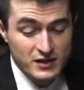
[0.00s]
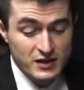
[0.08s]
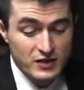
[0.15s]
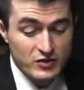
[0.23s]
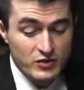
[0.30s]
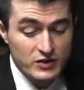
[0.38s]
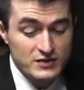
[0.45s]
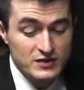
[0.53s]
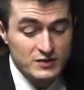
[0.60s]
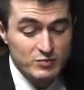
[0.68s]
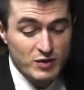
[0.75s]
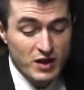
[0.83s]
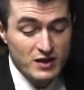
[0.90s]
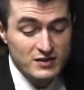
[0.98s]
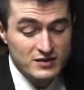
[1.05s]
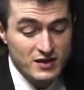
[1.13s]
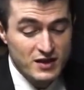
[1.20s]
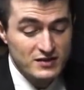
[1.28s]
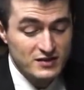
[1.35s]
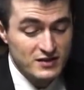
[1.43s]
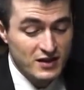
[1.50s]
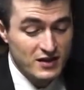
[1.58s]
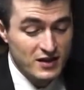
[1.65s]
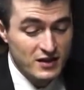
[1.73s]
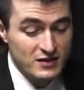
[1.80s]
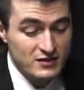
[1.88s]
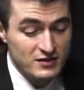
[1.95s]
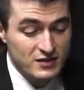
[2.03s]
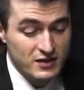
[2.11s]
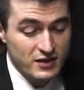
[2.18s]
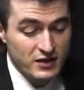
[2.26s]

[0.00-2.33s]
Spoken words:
increases block size 10x,